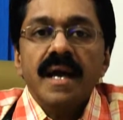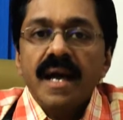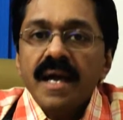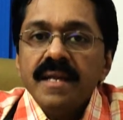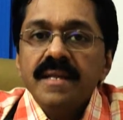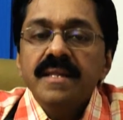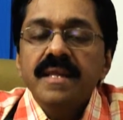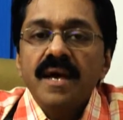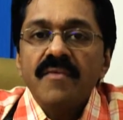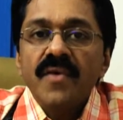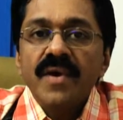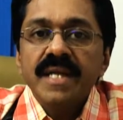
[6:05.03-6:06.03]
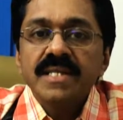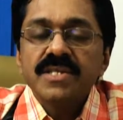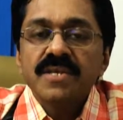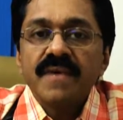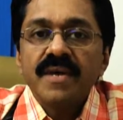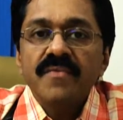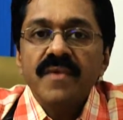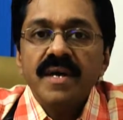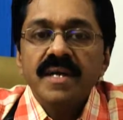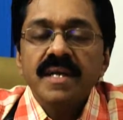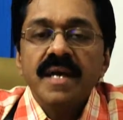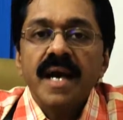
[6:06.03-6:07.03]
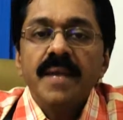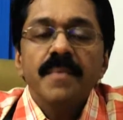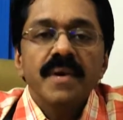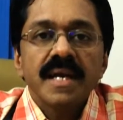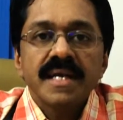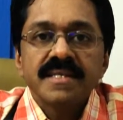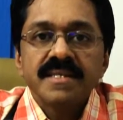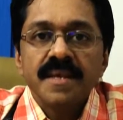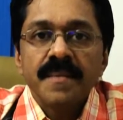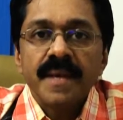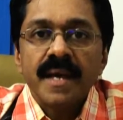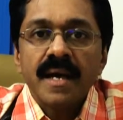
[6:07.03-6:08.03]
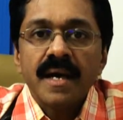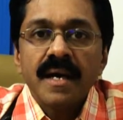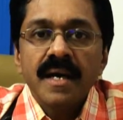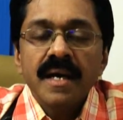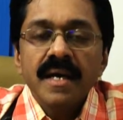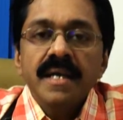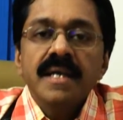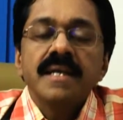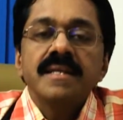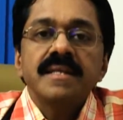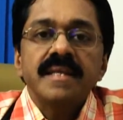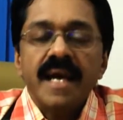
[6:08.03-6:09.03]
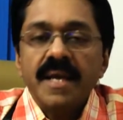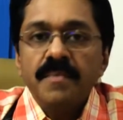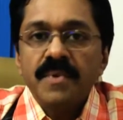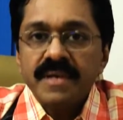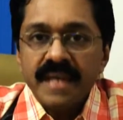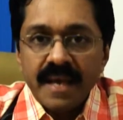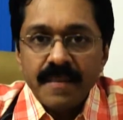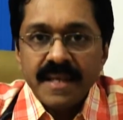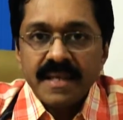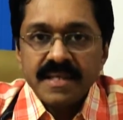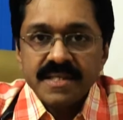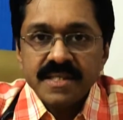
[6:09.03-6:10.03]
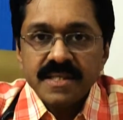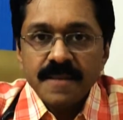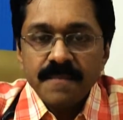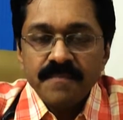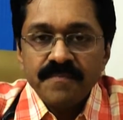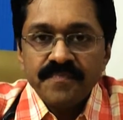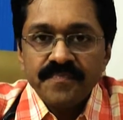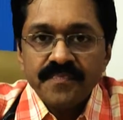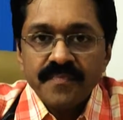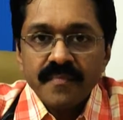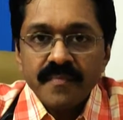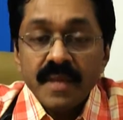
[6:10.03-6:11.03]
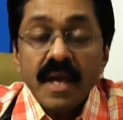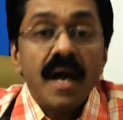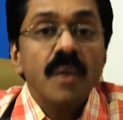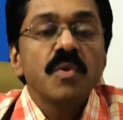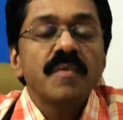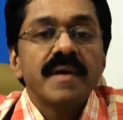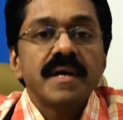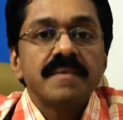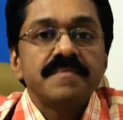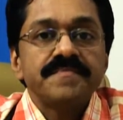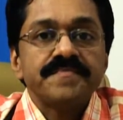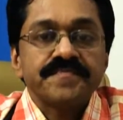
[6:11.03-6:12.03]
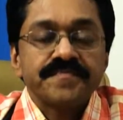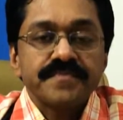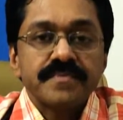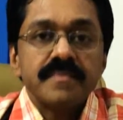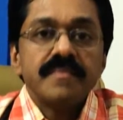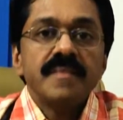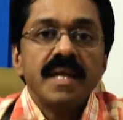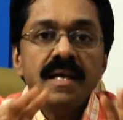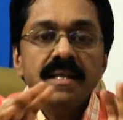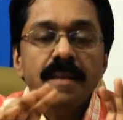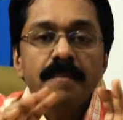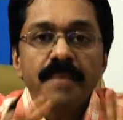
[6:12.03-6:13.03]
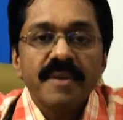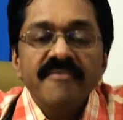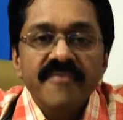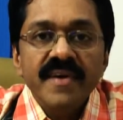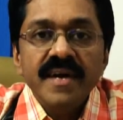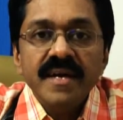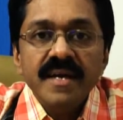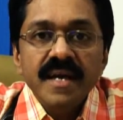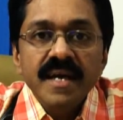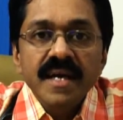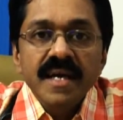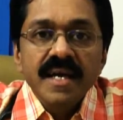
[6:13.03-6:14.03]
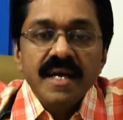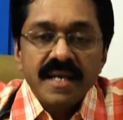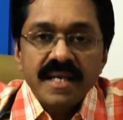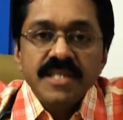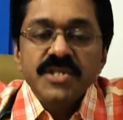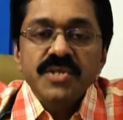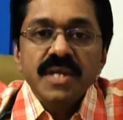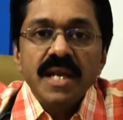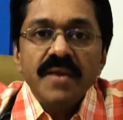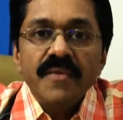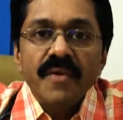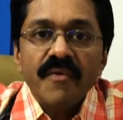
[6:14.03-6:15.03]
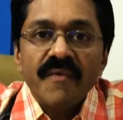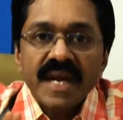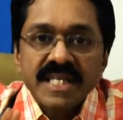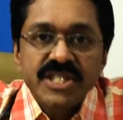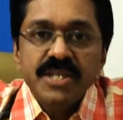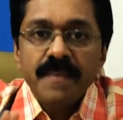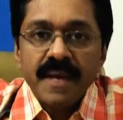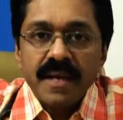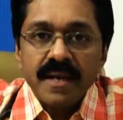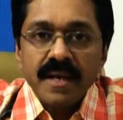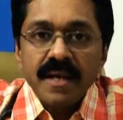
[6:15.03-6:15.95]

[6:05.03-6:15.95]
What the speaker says: and in the avoidance of unwanted hyperglycemia in type 1 diabetes. However, the preferred insulin regimen,